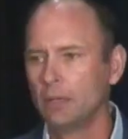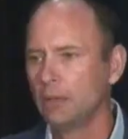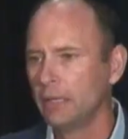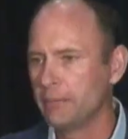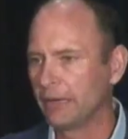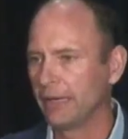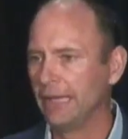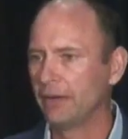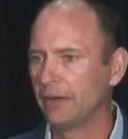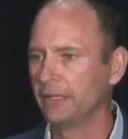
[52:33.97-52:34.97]
and Mary
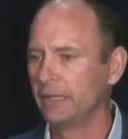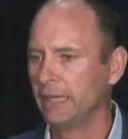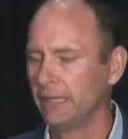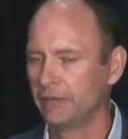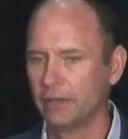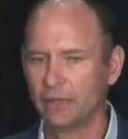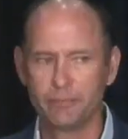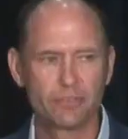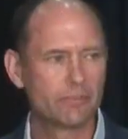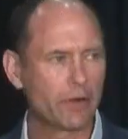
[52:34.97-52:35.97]
Ellen and
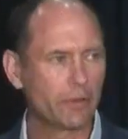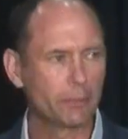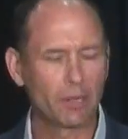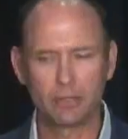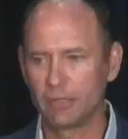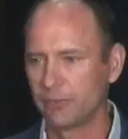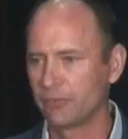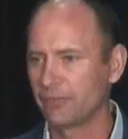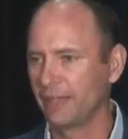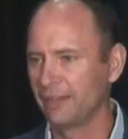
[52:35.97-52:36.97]
some of our other
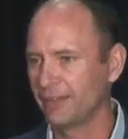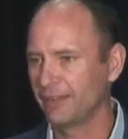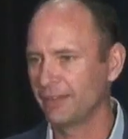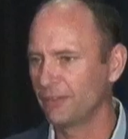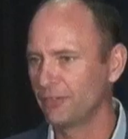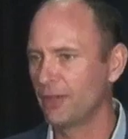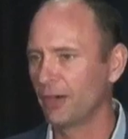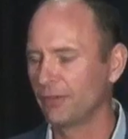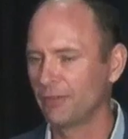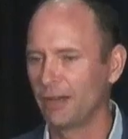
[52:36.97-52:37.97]
partners and
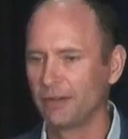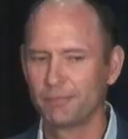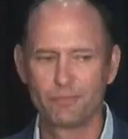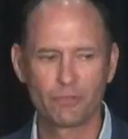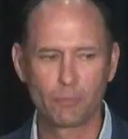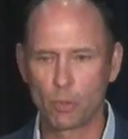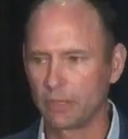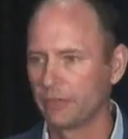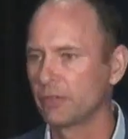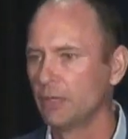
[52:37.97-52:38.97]
our
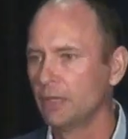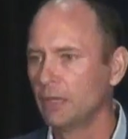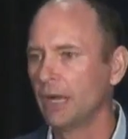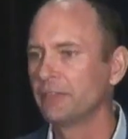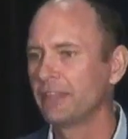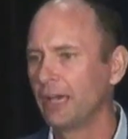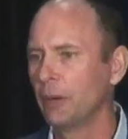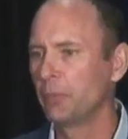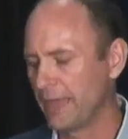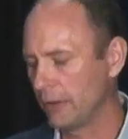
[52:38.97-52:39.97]
supporters to
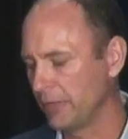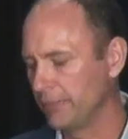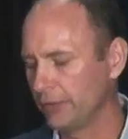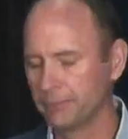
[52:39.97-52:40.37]
help with that rebuild.